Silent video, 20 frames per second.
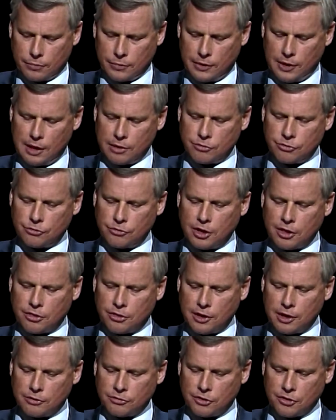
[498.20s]
interesting
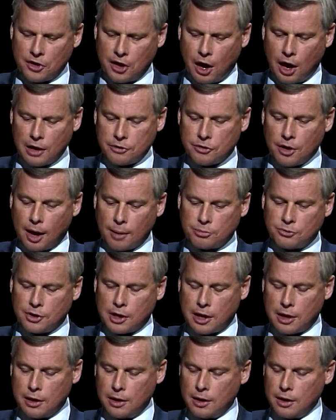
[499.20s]
things in the
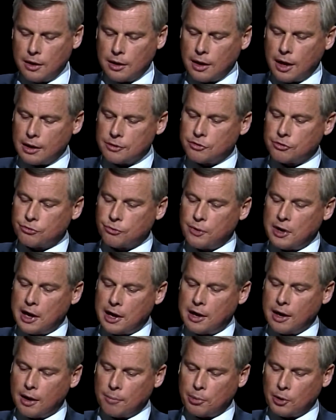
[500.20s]
autopsy. I'll just read a
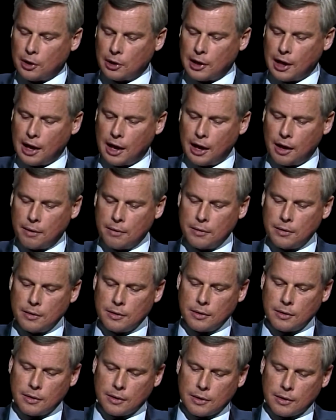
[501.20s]
couple. 3.5
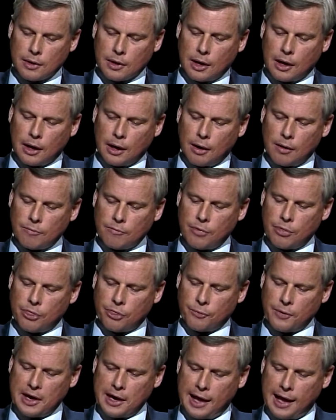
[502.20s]

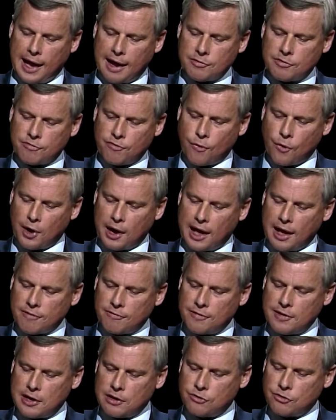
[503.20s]
to 4.5
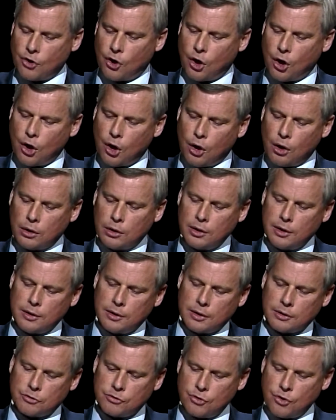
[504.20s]
feet tall,
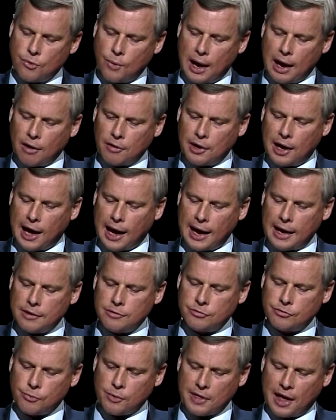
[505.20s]
2 round
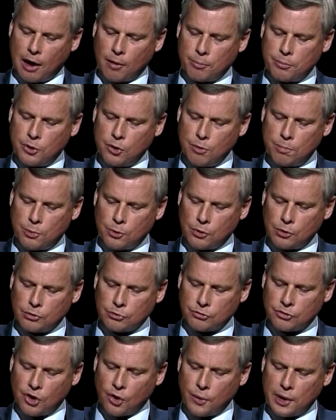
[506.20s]
eyes without pupils,
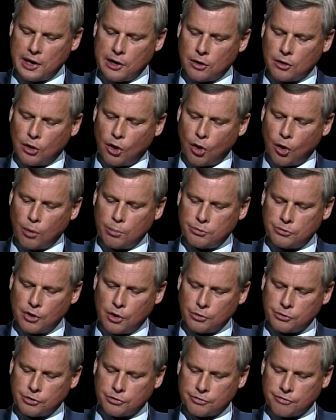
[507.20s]
no earlobes,
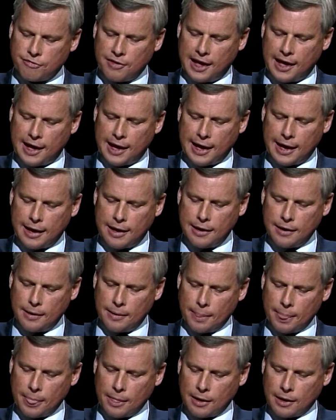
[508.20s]
nose is vague,
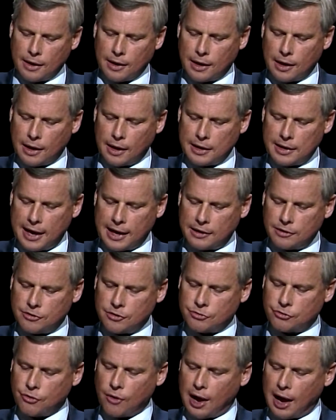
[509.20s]
neck
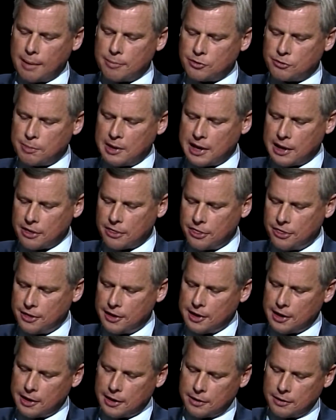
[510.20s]
described as being
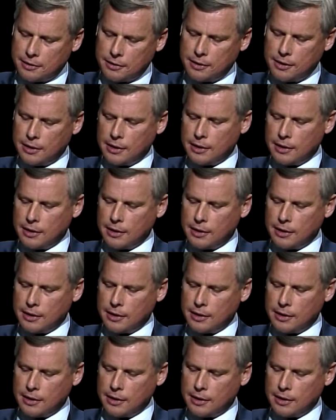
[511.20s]
thin,